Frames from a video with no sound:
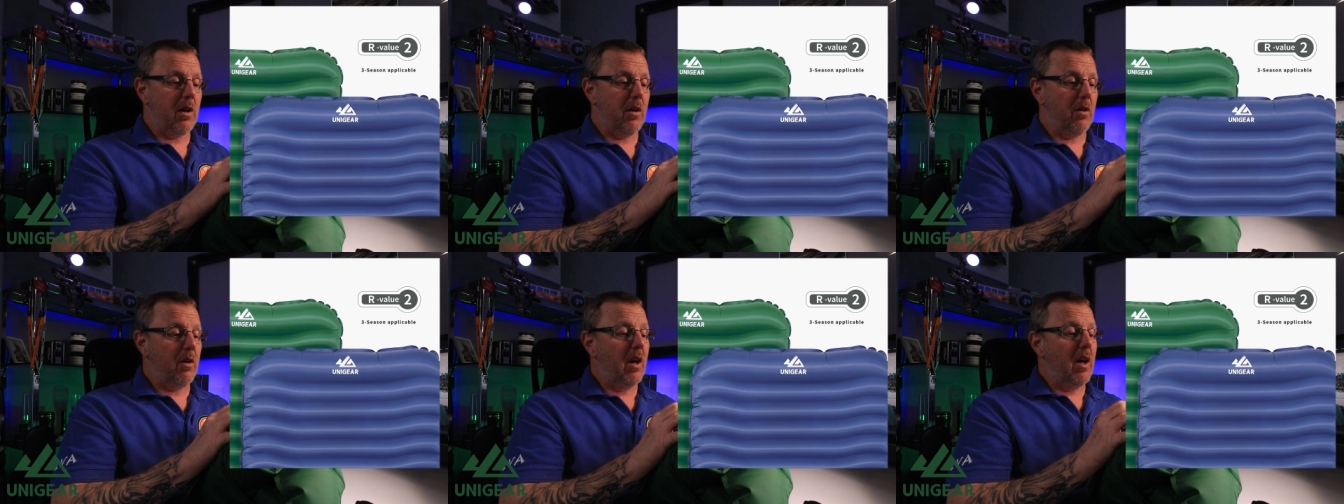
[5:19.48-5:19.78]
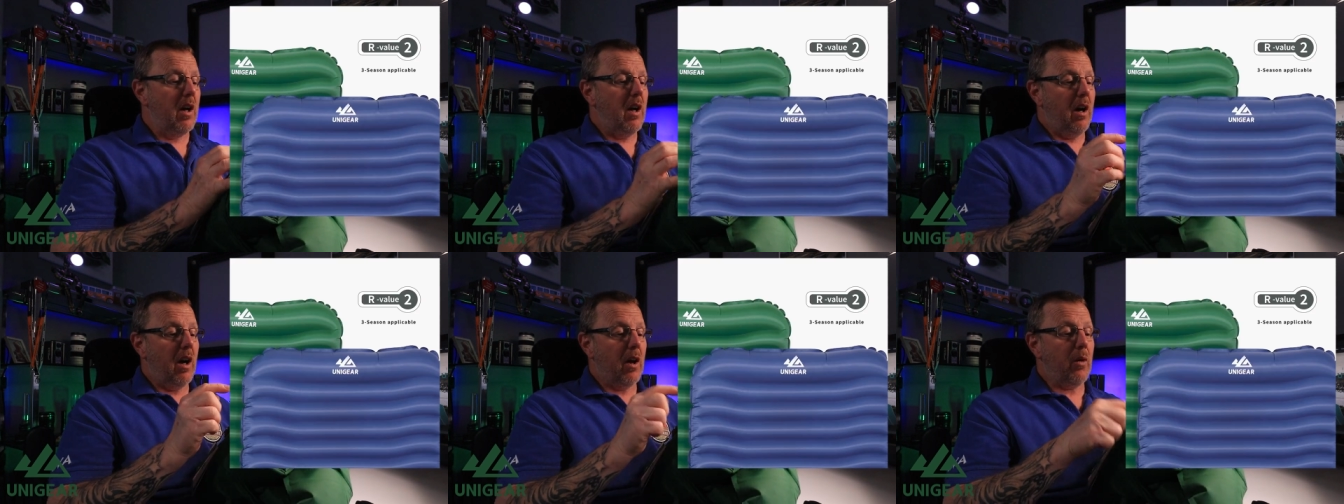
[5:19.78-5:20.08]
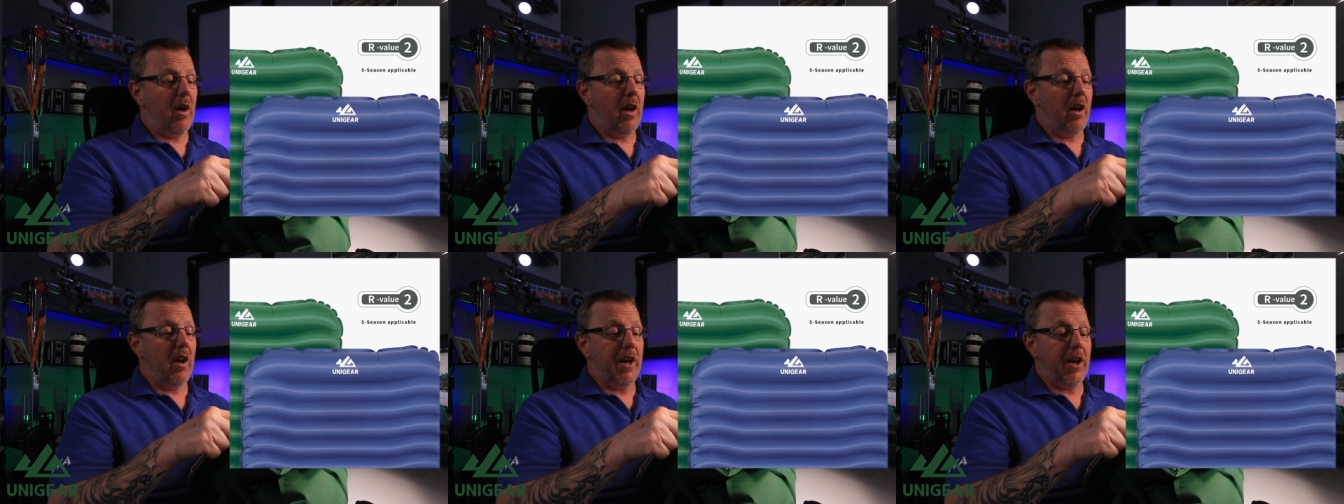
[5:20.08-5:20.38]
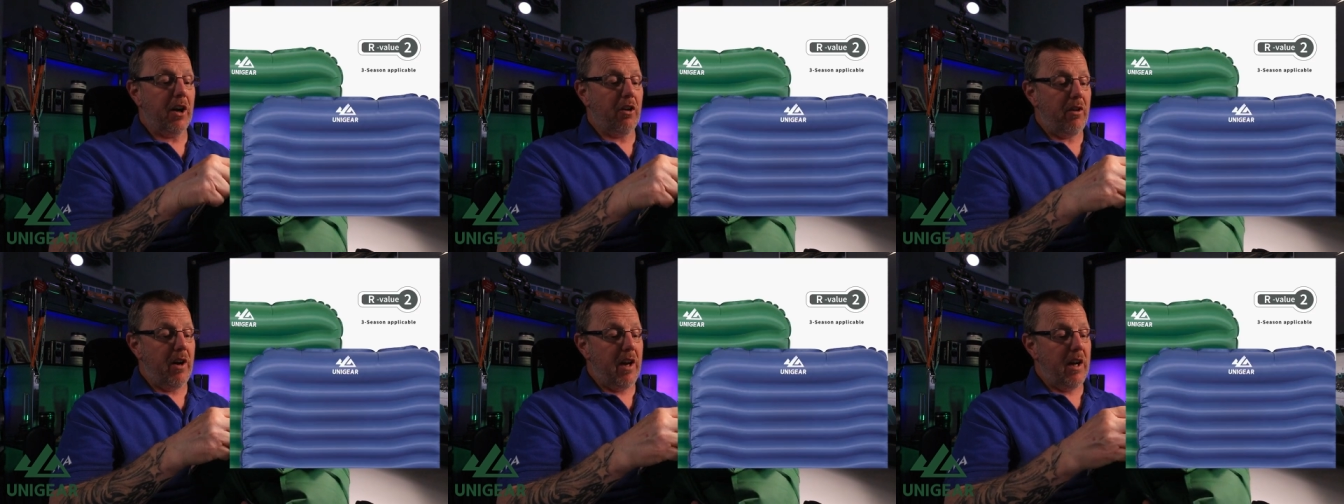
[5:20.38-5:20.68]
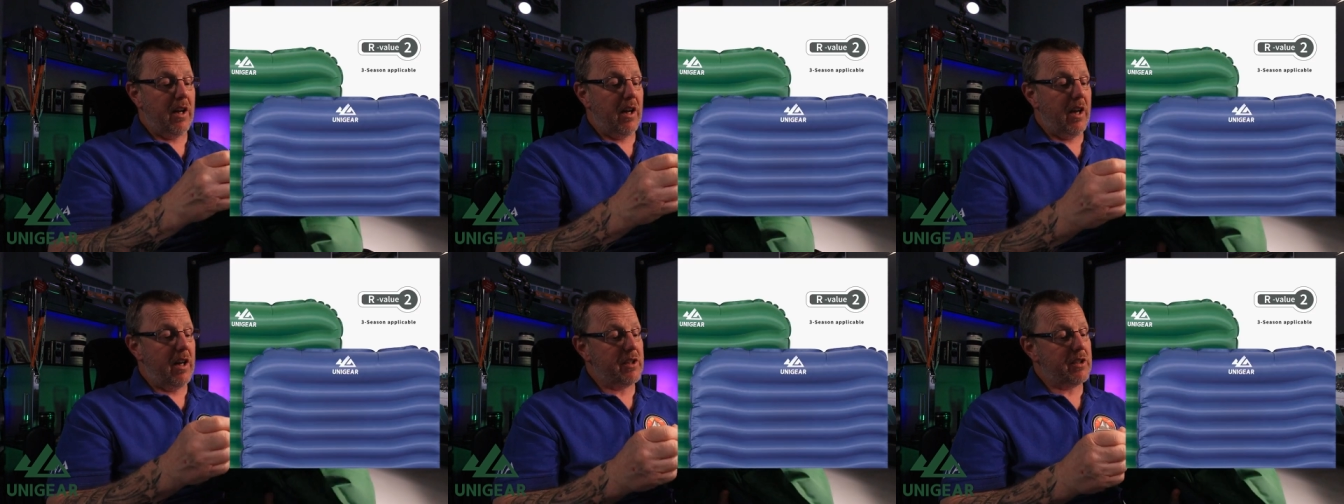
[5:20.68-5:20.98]
well. I quite like the
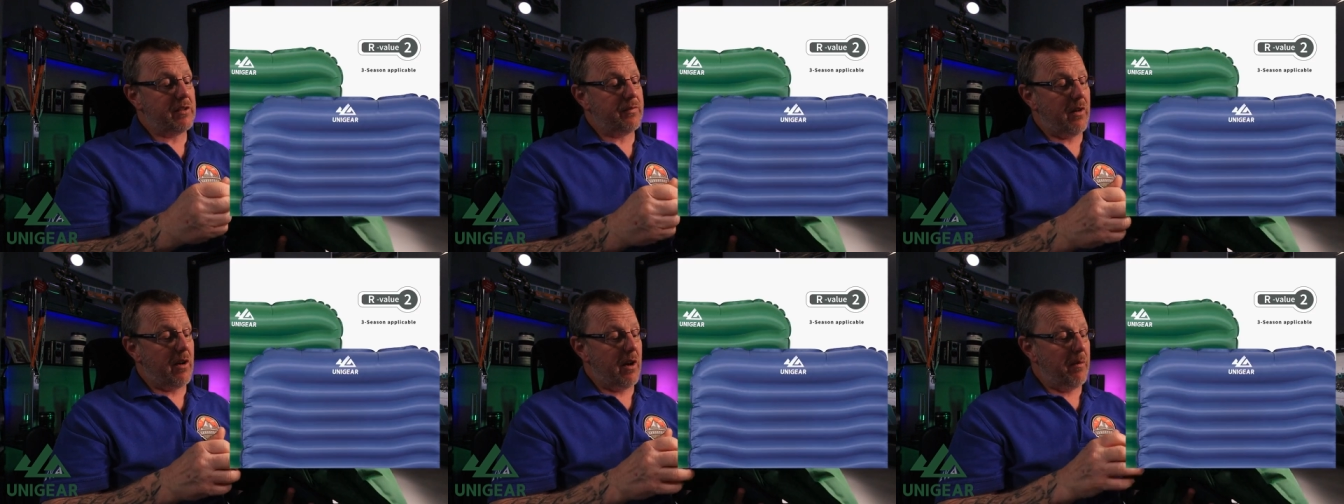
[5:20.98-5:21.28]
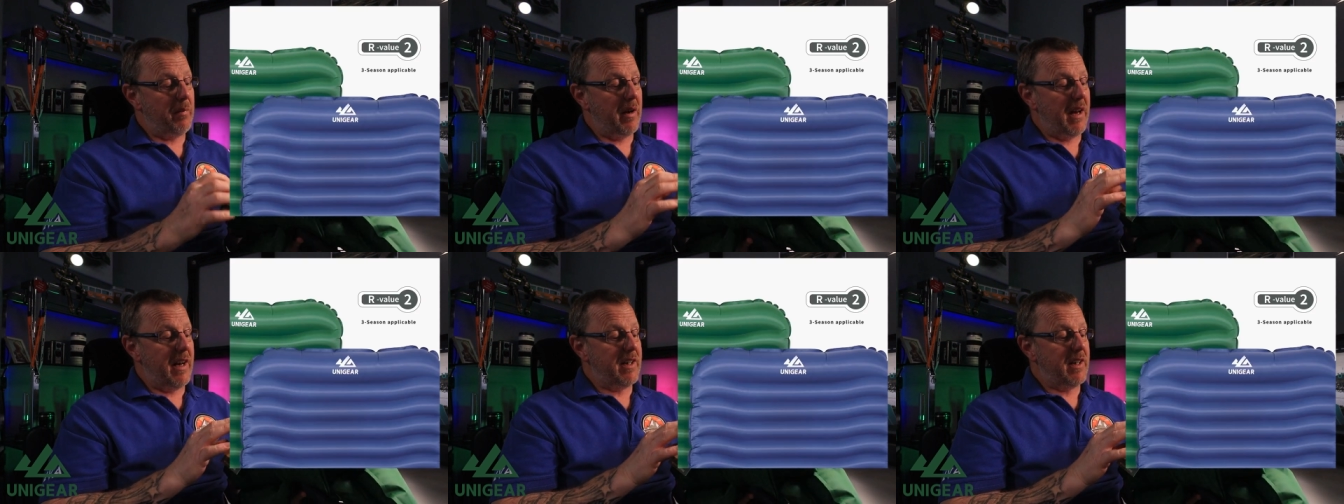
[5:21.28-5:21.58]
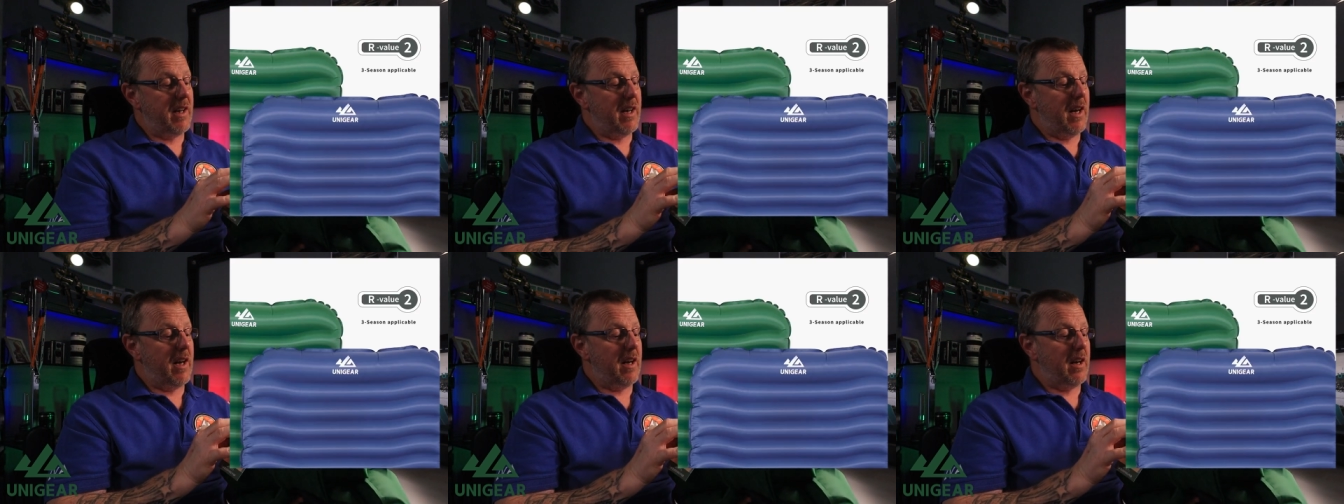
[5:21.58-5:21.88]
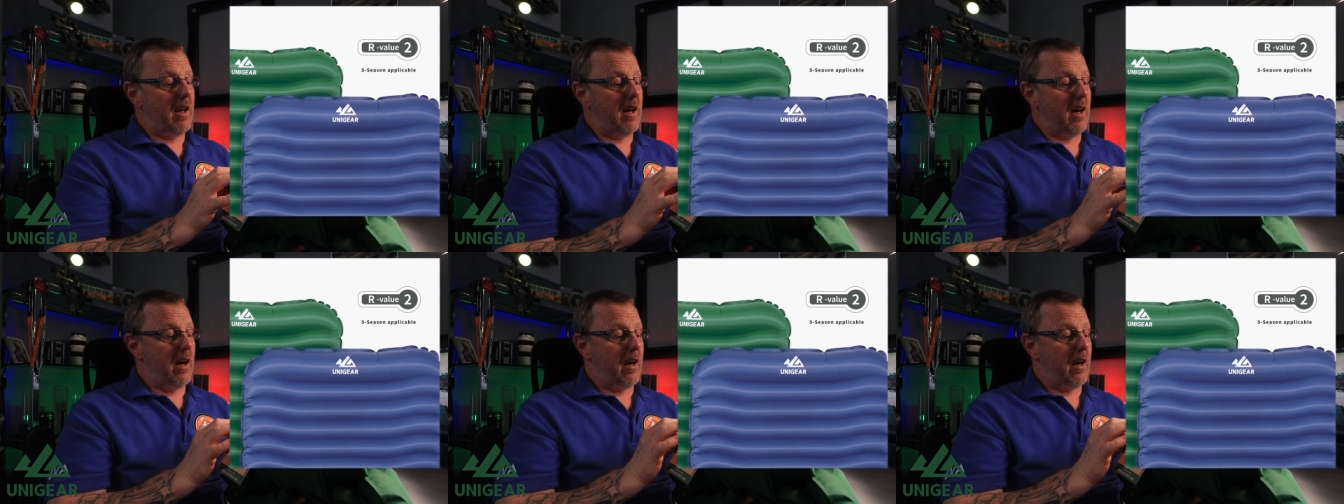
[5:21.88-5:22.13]
green, it's very blending in.